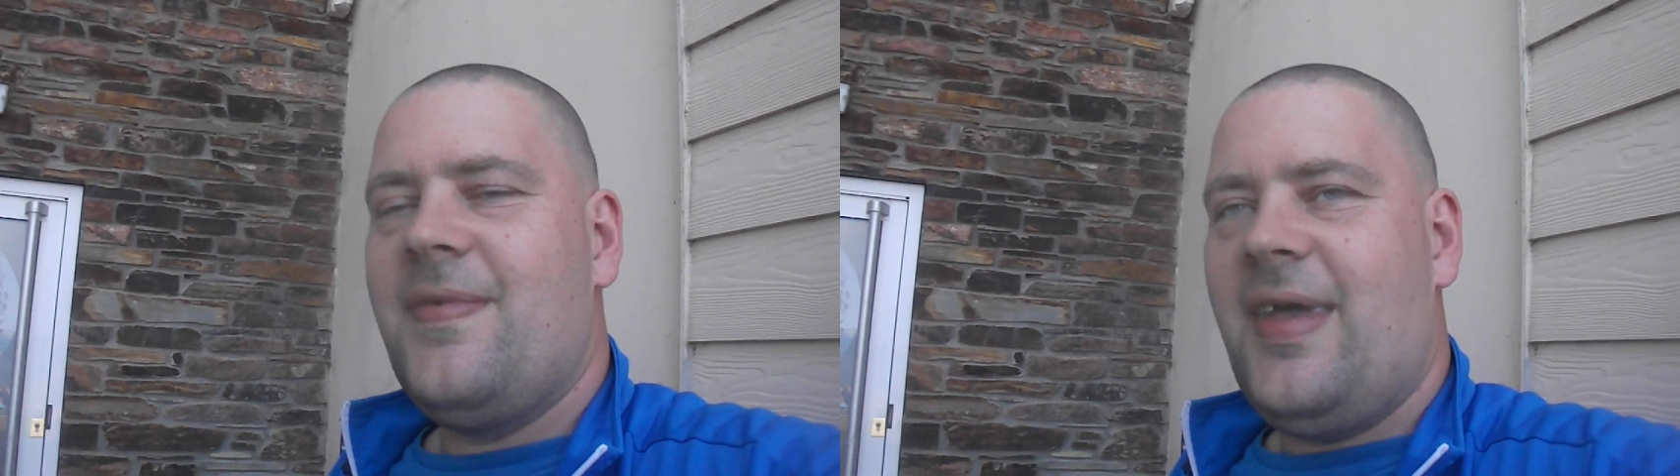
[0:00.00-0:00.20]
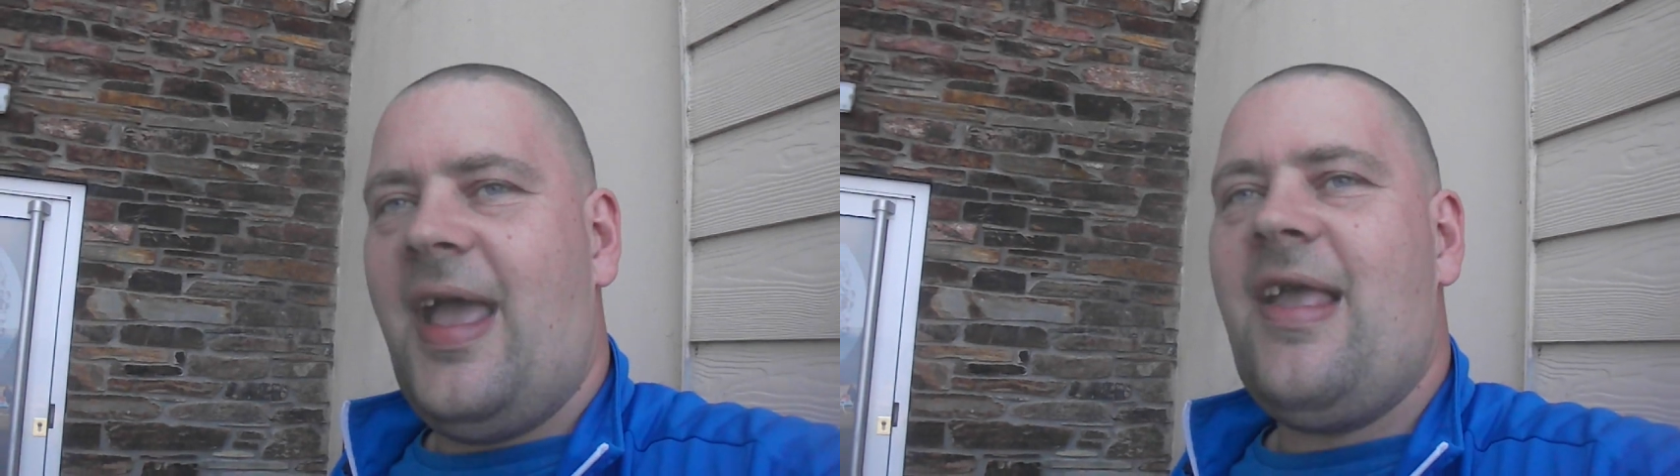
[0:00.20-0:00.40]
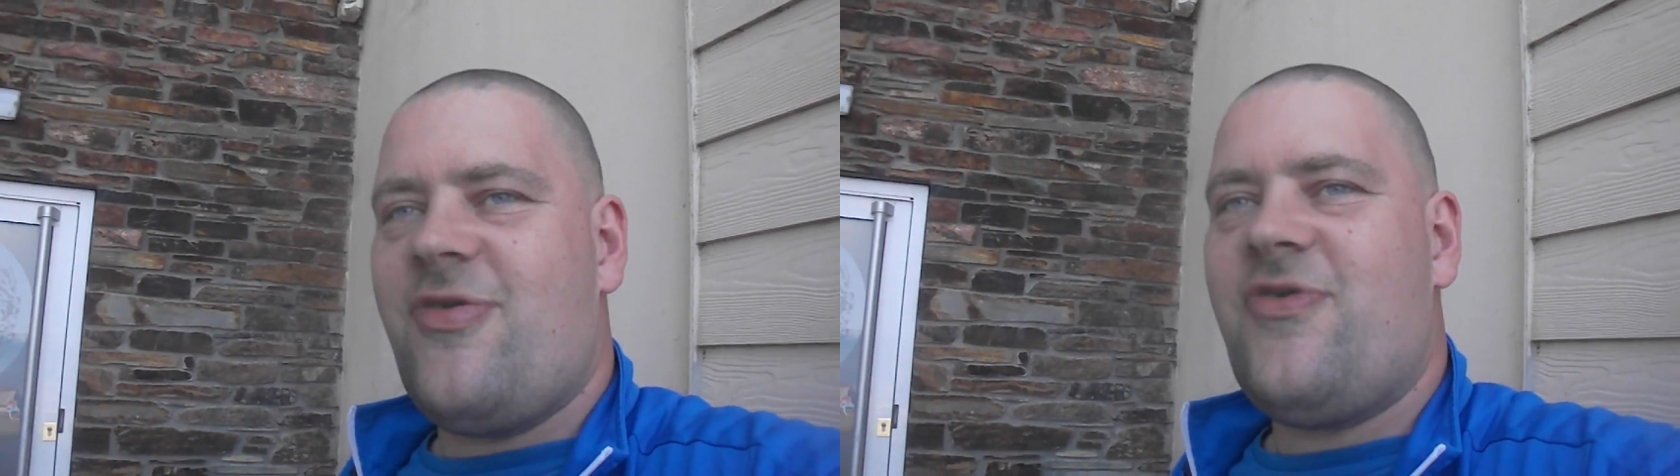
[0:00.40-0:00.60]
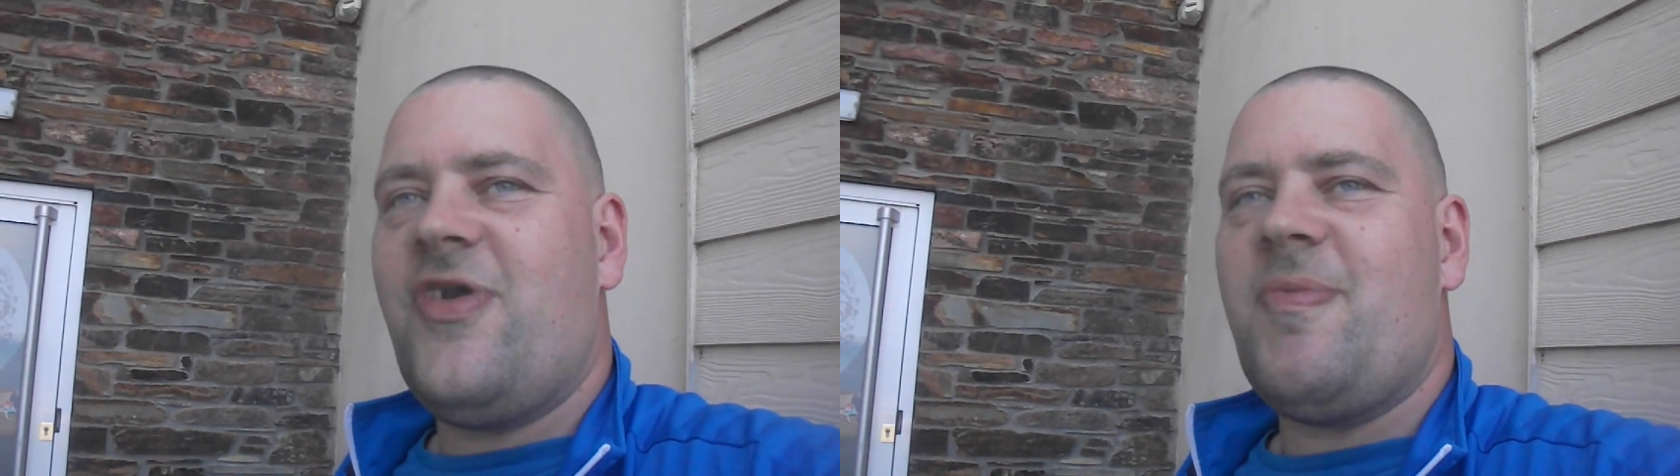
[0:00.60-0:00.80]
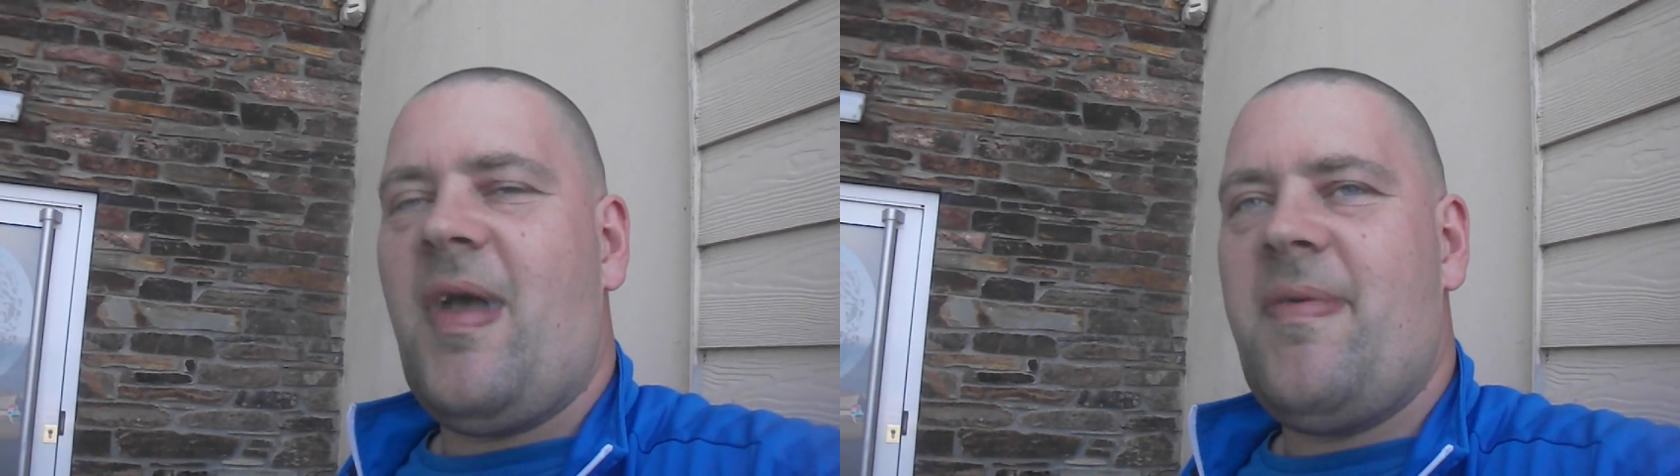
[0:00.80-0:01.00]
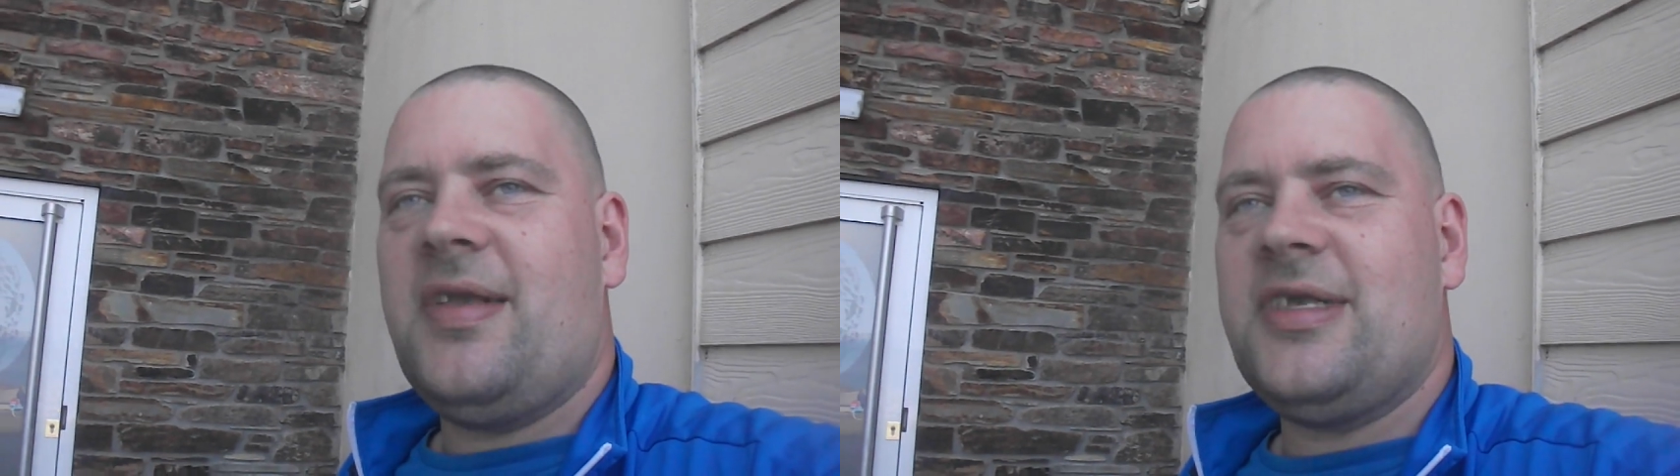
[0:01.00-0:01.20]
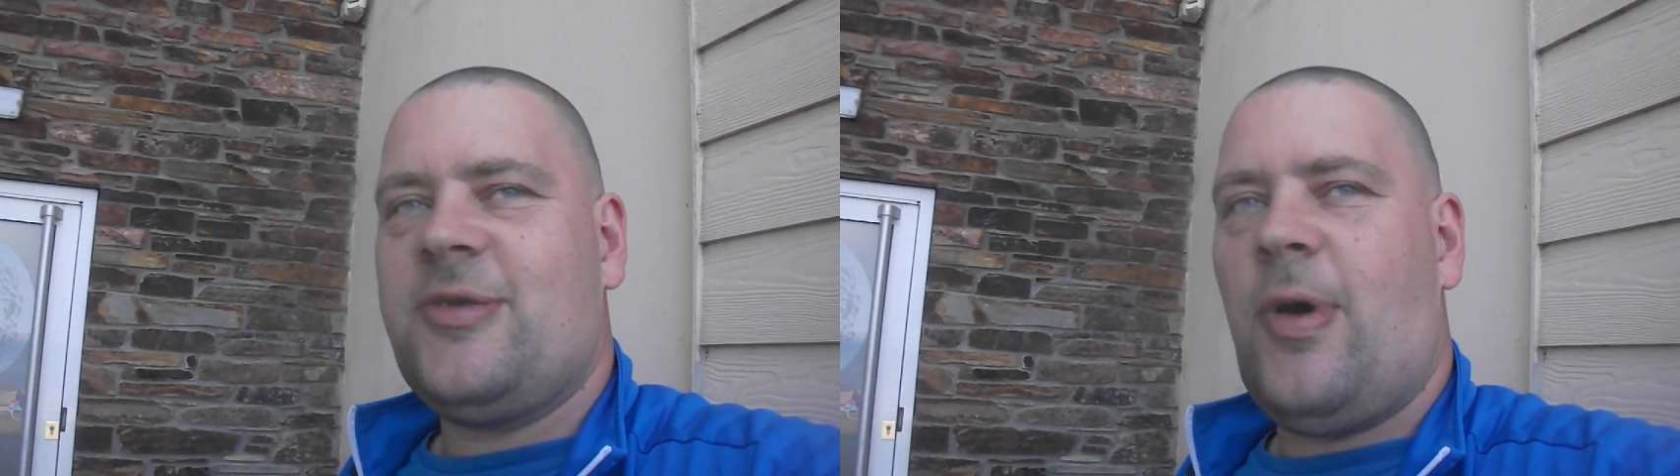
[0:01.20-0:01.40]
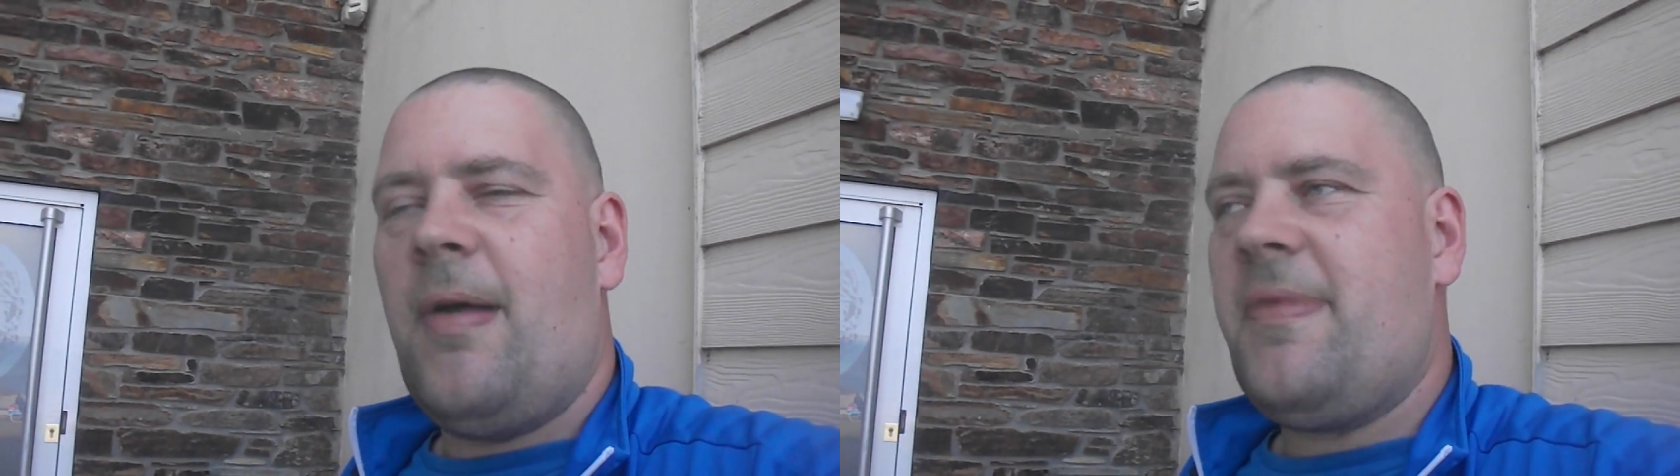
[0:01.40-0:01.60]
it is true, mate, because
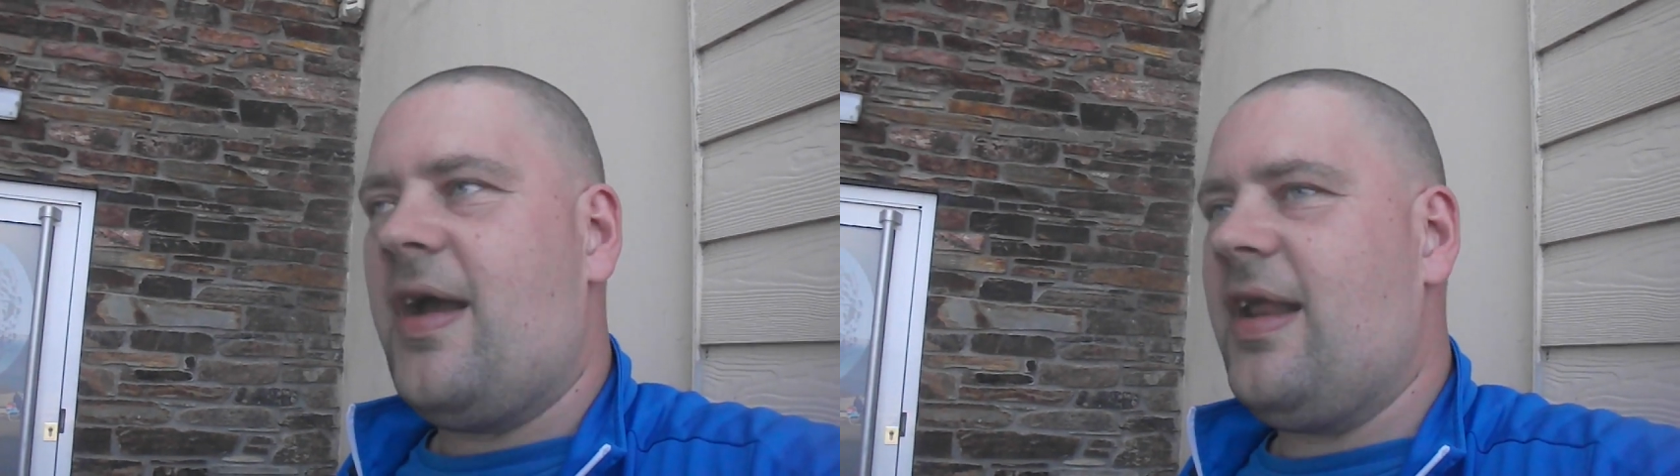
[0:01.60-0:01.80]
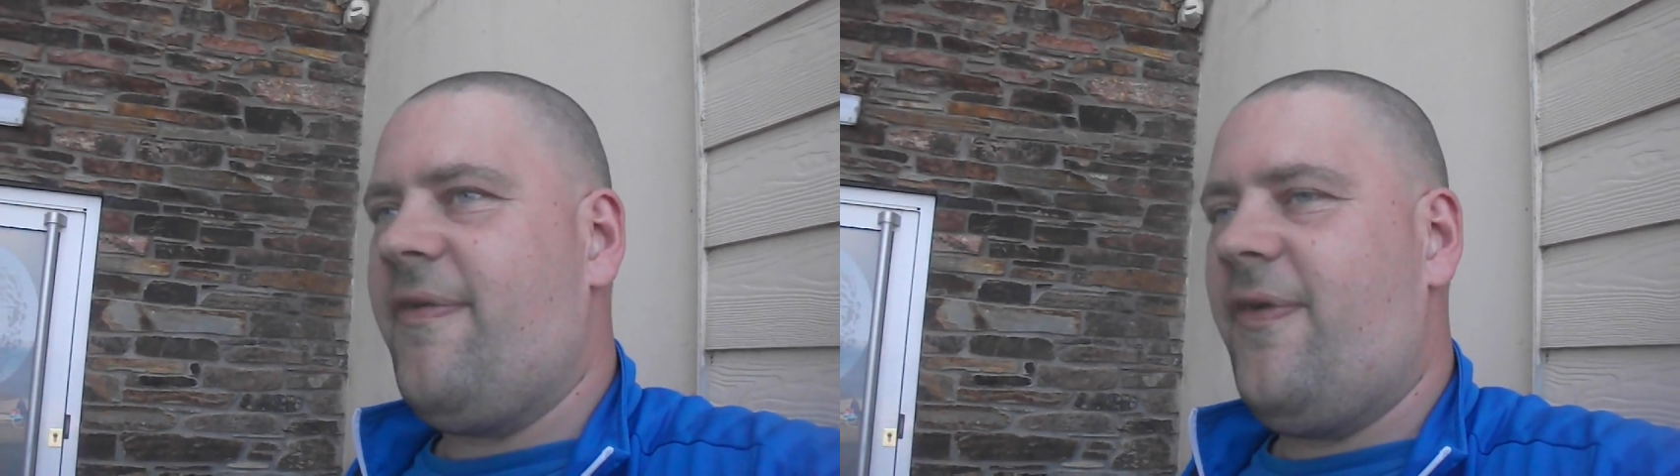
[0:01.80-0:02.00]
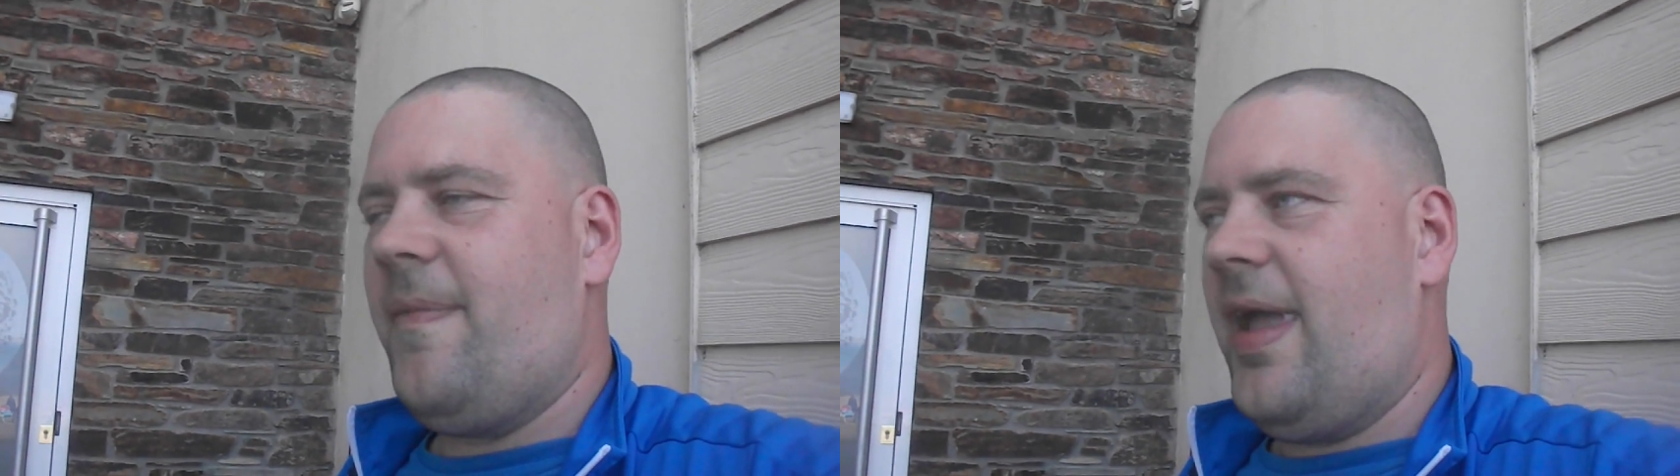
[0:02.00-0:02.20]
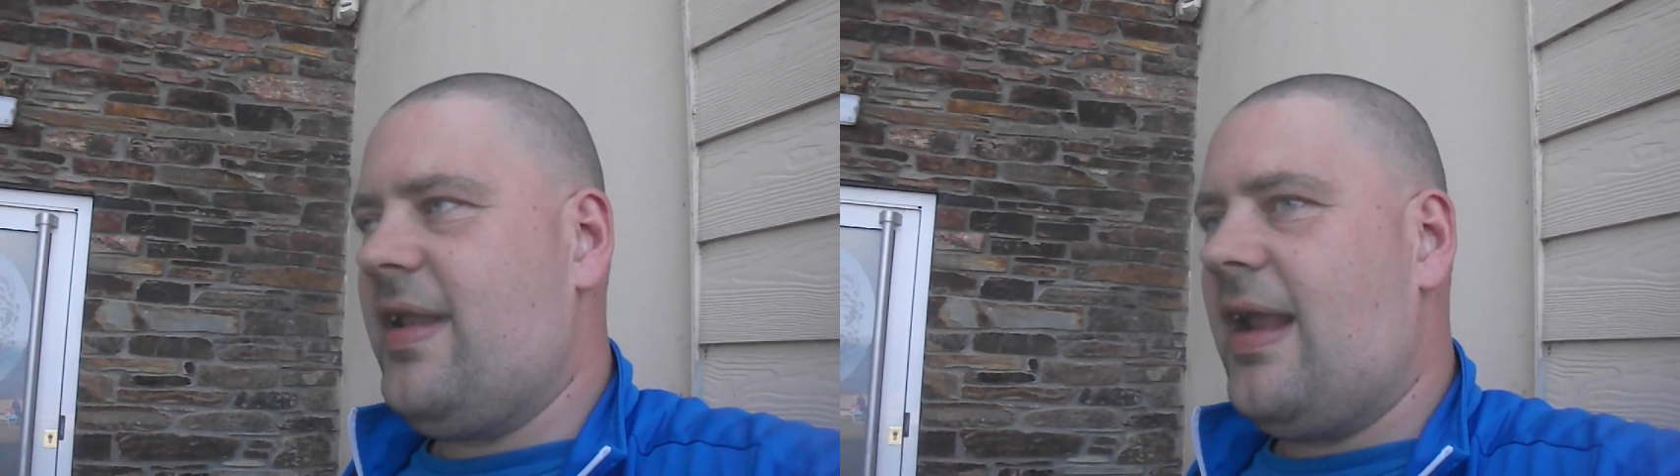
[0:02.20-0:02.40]
that's what I'm down here for, mate.